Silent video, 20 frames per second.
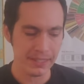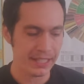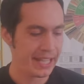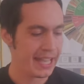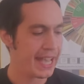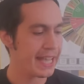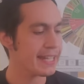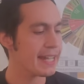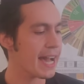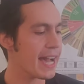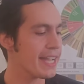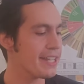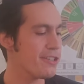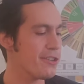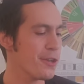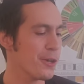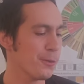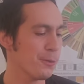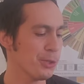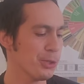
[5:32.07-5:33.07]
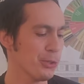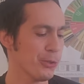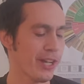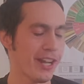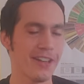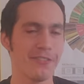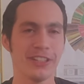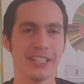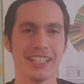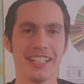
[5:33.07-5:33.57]
And I know we do not
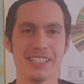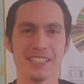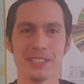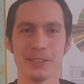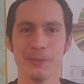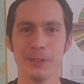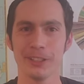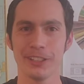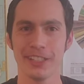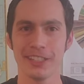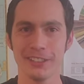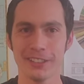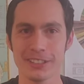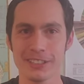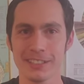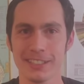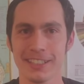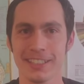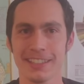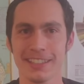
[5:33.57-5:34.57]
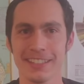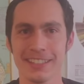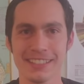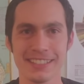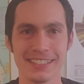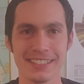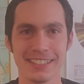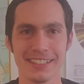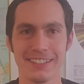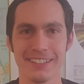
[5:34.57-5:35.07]
have a tasting wheel that looks like
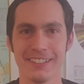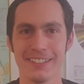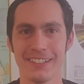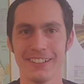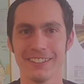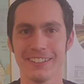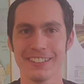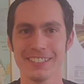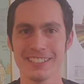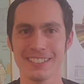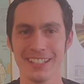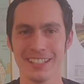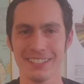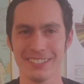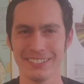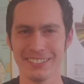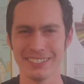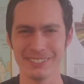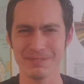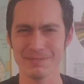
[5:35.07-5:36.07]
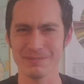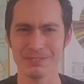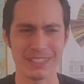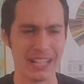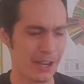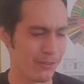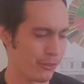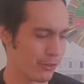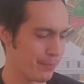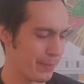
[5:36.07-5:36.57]
this on this channel and
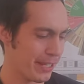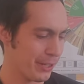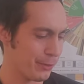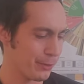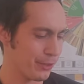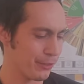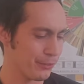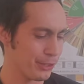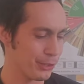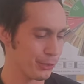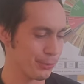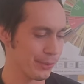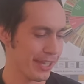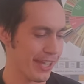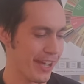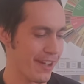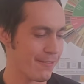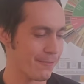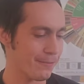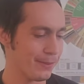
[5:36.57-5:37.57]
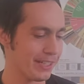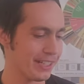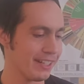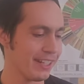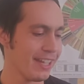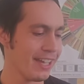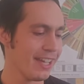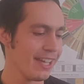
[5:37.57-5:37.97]
however many reviews we have, but